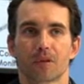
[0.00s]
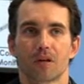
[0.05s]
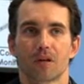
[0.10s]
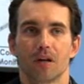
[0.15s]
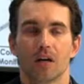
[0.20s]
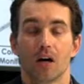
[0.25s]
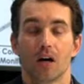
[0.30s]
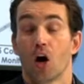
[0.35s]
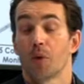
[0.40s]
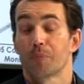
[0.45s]

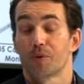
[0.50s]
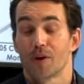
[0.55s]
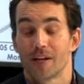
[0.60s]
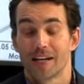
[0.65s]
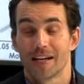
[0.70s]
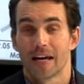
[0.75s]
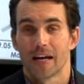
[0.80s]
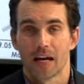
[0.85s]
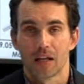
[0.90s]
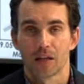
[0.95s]

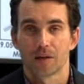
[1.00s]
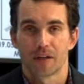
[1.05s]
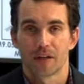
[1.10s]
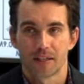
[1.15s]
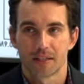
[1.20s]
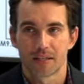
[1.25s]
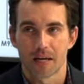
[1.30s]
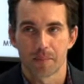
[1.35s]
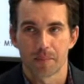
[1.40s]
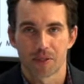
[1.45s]
operating at
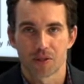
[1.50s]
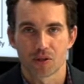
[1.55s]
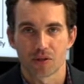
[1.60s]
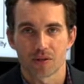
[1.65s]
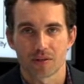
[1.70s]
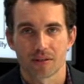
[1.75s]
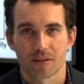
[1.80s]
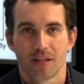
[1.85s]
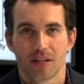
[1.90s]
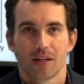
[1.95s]
elevated
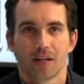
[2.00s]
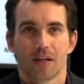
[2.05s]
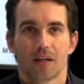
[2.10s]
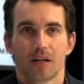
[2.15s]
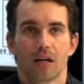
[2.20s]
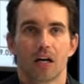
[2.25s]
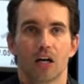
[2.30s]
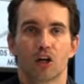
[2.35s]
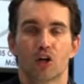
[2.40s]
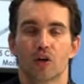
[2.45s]
temperatures,
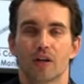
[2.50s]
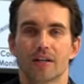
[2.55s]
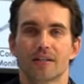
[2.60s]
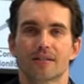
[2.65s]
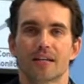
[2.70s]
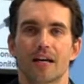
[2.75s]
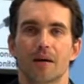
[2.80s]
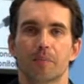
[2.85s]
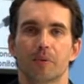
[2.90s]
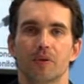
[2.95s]
a good
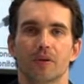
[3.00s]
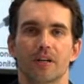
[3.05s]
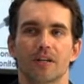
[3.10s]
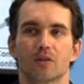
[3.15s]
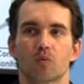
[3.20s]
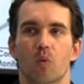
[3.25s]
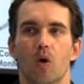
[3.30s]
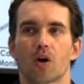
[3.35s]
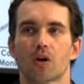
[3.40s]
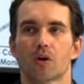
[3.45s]
example
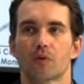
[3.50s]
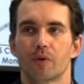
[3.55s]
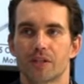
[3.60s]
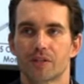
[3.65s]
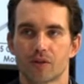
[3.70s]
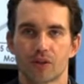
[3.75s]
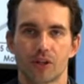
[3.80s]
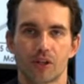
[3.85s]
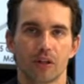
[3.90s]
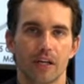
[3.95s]
is water
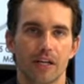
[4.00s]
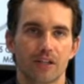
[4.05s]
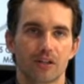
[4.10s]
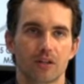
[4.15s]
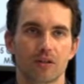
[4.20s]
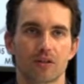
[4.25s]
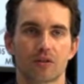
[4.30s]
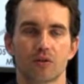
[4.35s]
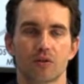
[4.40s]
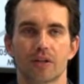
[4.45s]

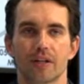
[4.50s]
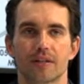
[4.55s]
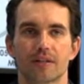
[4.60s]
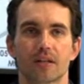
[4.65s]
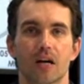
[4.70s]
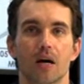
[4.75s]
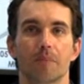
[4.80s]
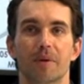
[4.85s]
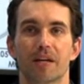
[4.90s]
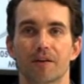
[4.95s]
recirculation circuits
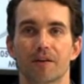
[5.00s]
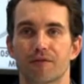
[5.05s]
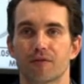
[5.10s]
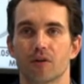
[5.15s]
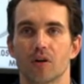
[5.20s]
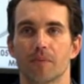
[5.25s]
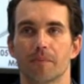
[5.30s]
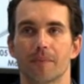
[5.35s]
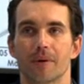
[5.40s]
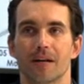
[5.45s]
coming
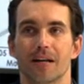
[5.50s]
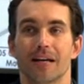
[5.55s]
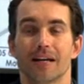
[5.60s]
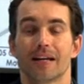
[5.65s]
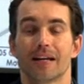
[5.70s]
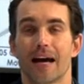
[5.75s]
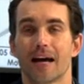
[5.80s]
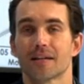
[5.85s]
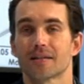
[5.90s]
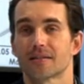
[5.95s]
from
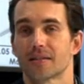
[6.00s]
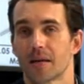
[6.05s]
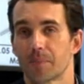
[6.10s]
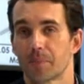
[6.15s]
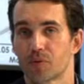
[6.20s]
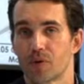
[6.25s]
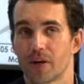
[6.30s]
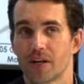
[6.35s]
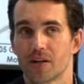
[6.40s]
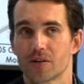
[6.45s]
gas
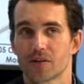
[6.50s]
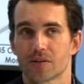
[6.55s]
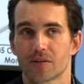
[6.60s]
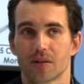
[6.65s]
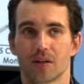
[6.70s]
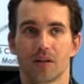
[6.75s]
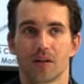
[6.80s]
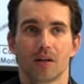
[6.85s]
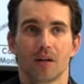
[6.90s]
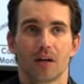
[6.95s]
separators,
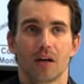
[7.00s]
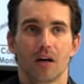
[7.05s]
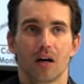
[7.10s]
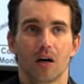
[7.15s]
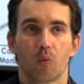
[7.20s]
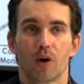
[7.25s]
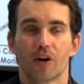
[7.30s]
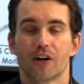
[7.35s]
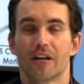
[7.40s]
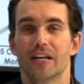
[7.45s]

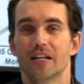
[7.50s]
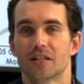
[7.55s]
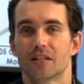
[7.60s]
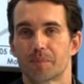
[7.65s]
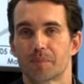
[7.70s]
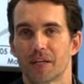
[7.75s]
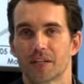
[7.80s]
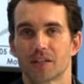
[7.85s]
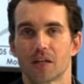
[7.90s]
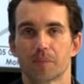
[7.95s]
where heat's
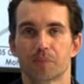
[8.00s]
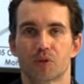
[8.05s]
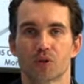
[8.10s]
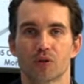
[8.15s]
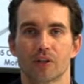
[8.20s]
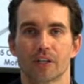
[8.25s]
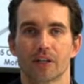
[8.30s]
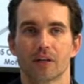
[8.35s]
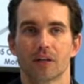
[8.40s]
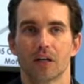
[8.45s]
picked up
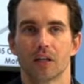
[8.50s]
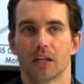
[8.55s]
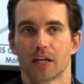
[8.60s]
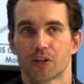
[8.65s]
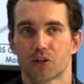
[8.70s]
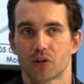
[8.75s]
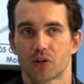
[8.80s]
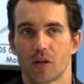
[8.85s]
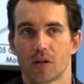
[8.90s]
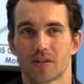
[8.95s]
during
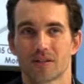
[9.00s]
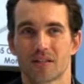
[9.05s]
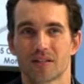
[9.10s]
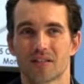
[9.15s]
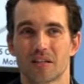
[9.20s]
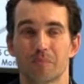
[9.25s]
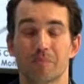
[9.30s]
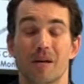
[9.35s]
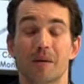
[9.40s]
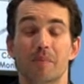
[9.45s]

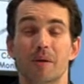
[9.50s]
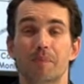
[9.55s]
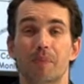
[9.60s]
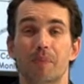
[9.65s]
electrolysis. It may be